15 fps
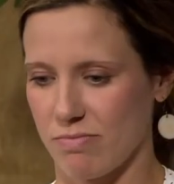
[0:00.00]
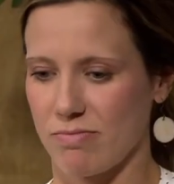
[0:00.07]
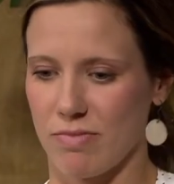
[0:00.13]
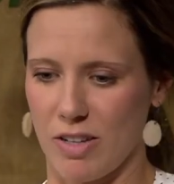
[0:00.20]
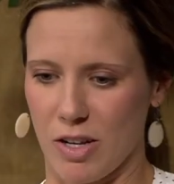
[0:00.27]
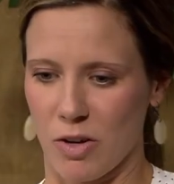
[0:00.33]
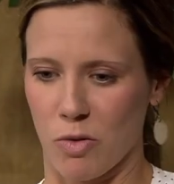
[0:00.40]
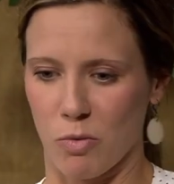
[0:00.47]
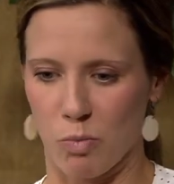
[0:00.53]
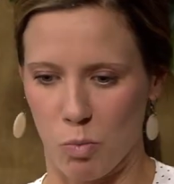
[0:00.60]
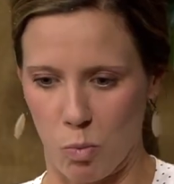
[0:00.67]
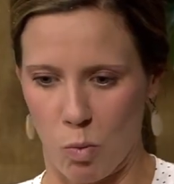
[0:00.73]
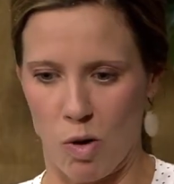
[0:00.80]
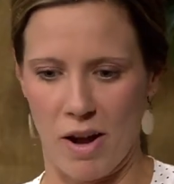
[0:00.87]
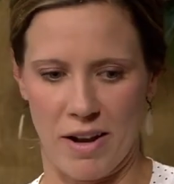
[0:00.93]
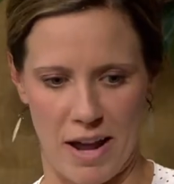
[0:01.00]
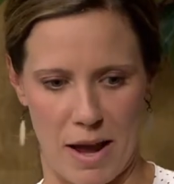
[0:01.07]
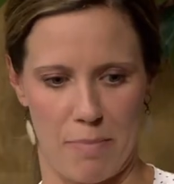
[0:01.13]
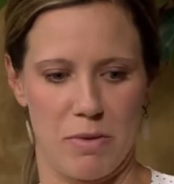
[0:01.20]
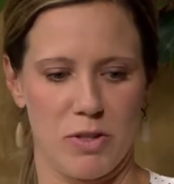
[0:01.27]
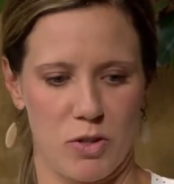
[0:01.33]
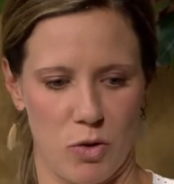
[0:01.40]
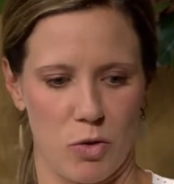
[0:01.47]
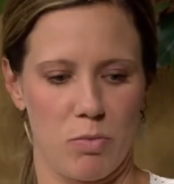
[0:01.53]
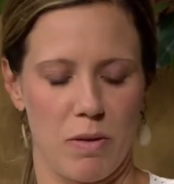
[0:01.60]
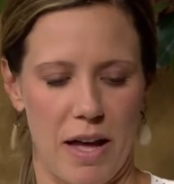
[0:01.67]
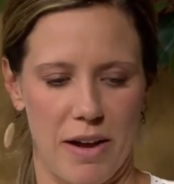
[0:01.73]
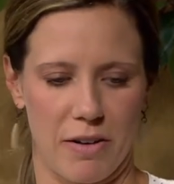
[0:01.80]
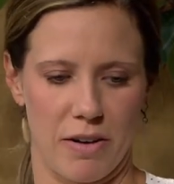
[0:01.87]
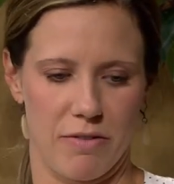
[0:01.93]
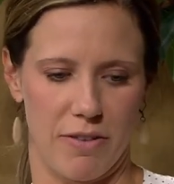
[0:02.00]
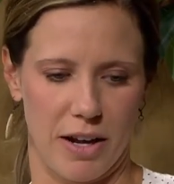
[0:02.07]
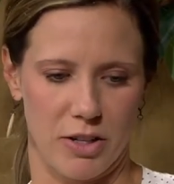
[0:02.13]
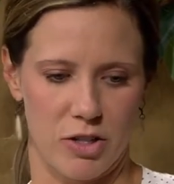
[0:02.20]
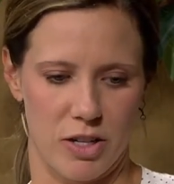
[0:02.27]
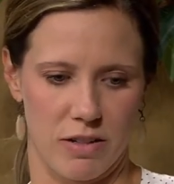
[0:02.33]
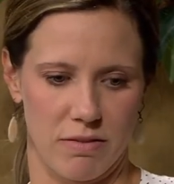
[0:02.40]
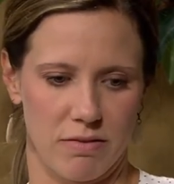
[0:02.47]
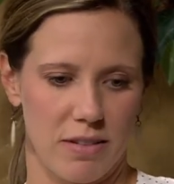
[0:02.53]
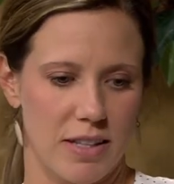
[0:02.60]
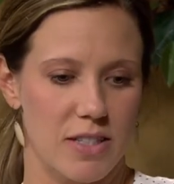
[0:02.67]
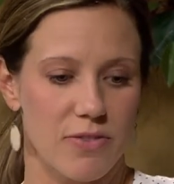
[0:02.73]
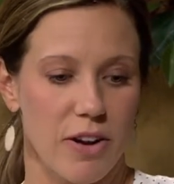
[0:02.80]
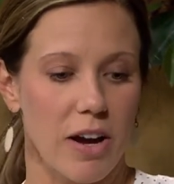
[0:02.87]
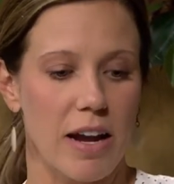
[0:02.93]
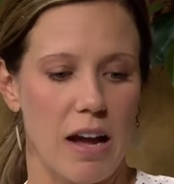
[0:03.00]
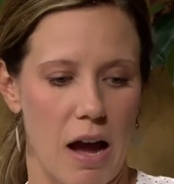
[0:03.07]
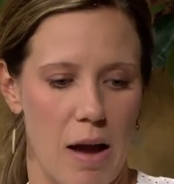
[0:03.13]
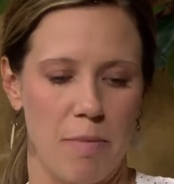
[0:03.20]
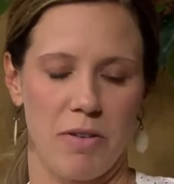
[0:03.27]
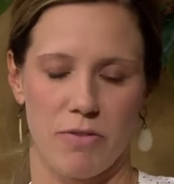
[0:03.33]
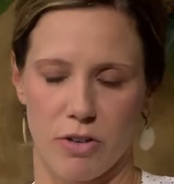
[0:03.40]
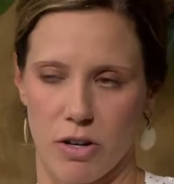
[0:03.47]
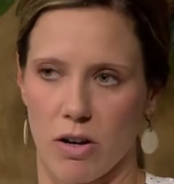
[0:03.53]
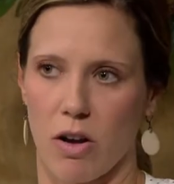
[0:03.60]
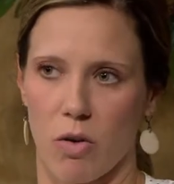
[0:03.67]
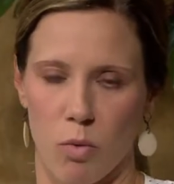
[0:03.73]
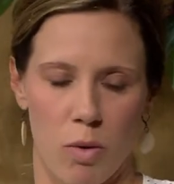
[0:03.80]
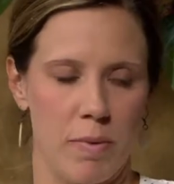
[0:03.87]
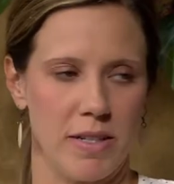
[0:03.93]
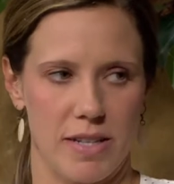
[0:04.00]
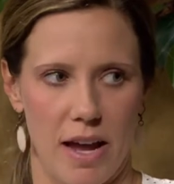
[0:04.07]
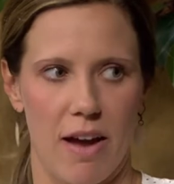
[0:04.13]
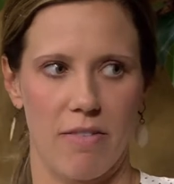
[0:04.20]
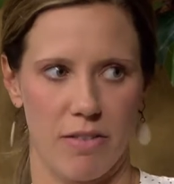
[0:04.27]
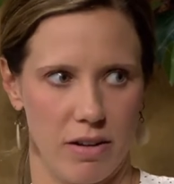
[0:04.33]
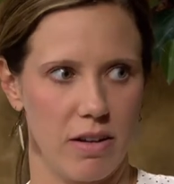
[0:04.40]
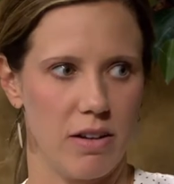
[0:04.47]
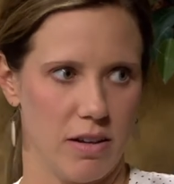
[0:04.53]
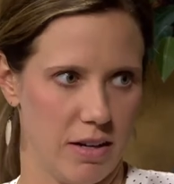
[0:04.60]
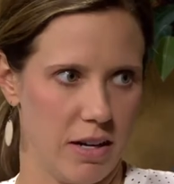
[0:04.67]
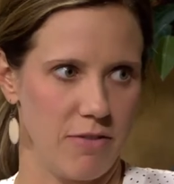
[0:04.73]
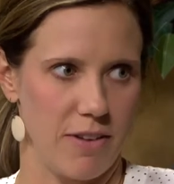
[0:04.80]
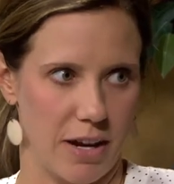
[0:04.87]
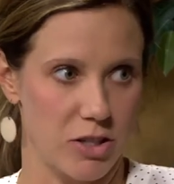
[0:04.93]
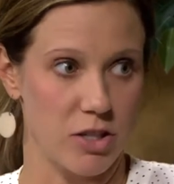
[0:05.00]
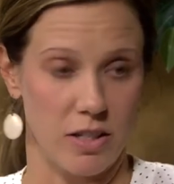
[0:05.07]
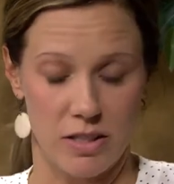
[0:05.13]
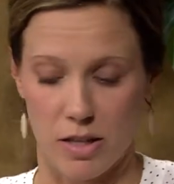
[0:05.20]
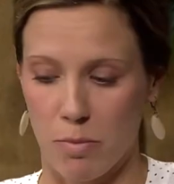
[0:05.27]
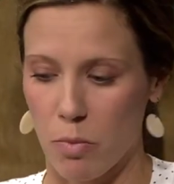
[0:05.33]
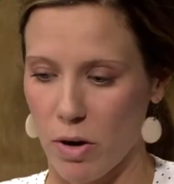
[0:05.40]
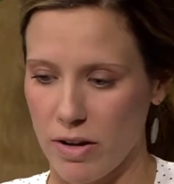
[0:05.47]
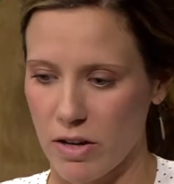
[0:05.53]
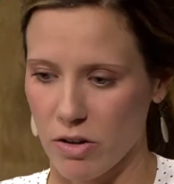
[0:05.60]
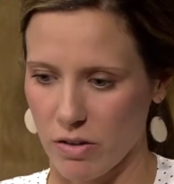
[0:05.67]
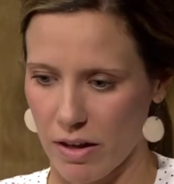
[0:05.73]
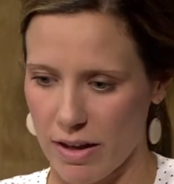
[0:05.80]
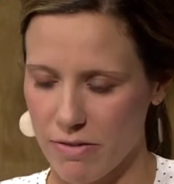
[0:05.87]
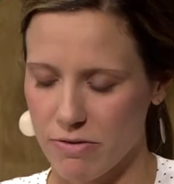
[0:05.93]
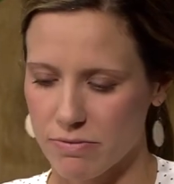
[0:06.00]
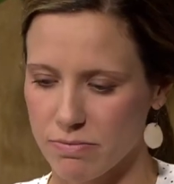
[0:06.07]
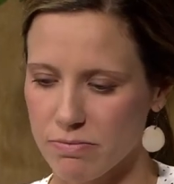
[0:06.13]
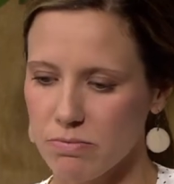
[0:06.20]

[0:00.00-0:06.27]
you know, one episode bladder infection, that's very common for a woman to have an infection at some point in her life.